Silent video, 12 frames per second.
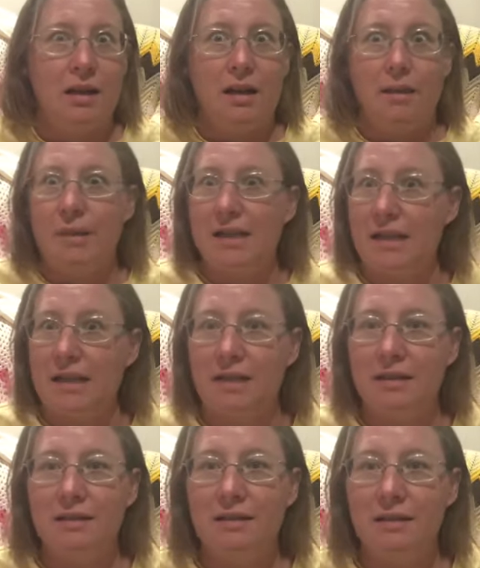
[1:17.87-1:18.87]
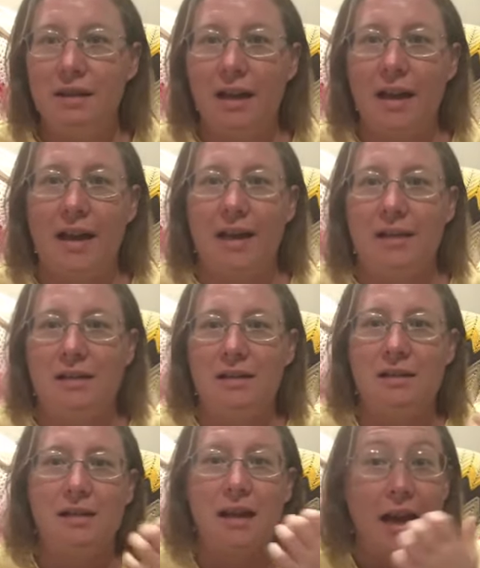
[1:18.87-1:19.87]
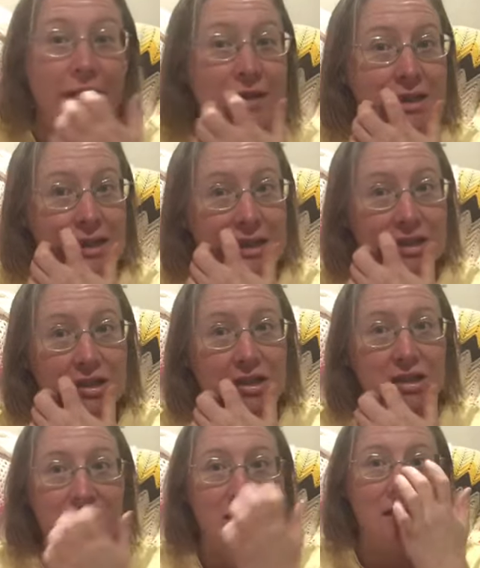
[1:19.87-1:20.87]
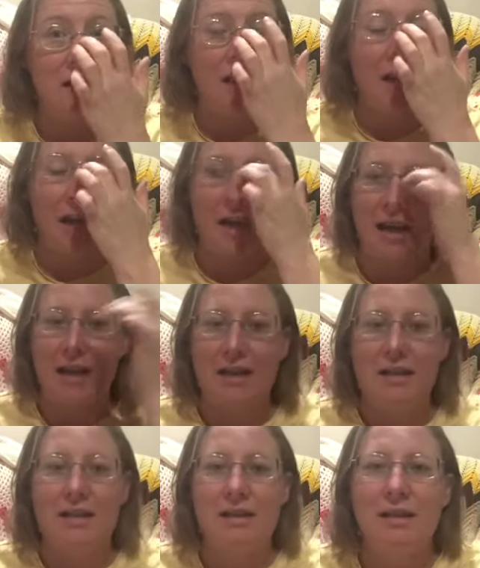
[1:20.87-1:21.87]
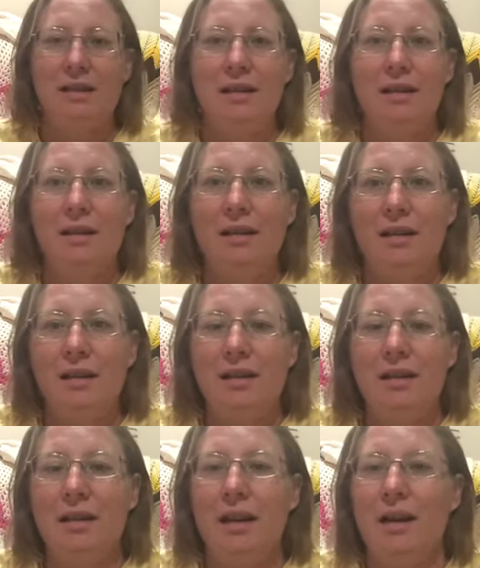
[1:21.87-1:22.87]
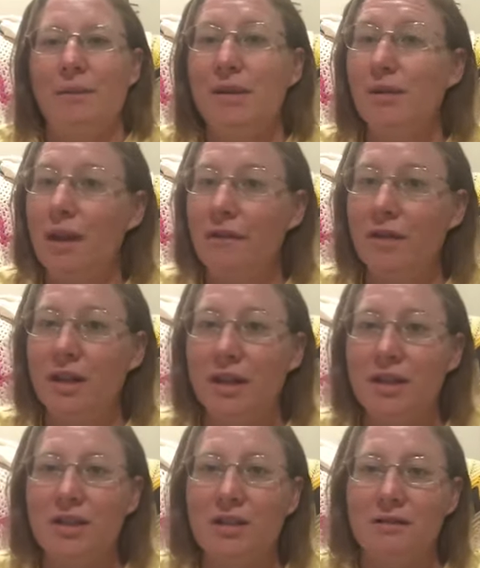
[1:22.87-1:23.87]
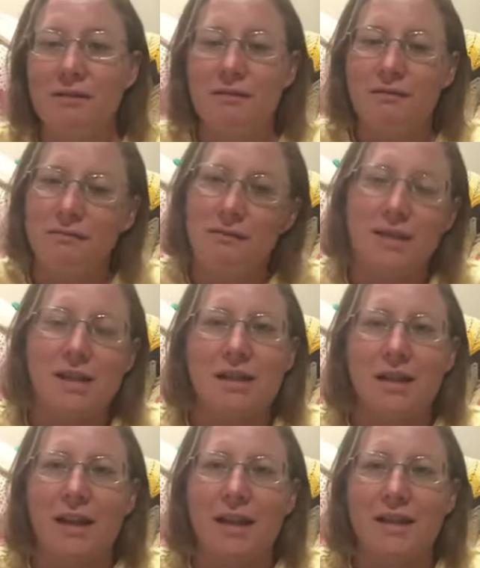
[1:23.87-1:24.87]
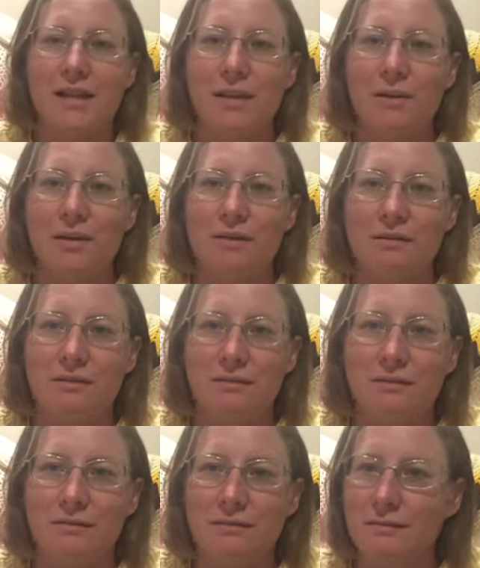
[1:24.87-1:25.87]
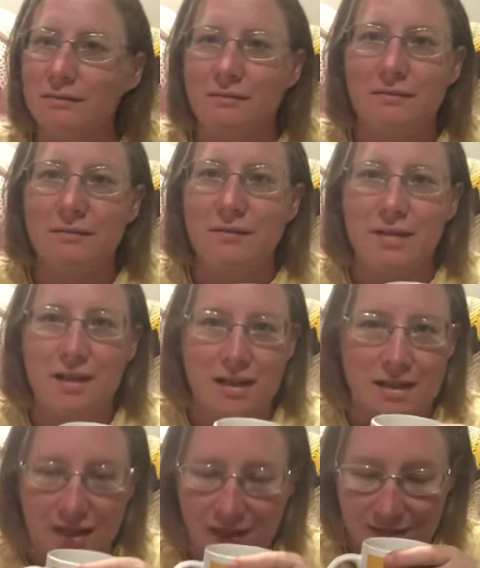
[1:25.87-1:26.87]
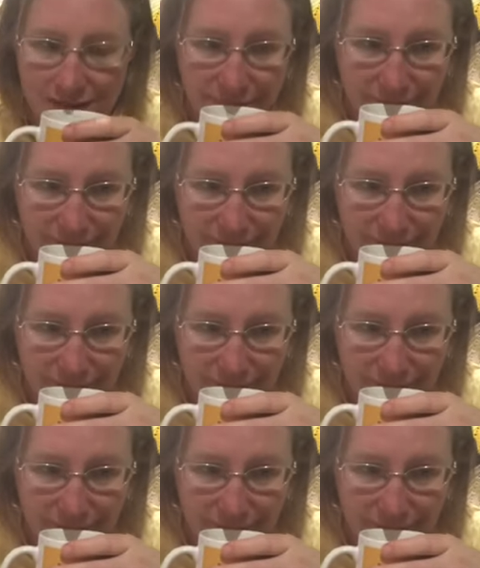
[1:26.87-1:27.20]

busy, and haven't stitched, and still have no kitchen, just in case anyone is asking.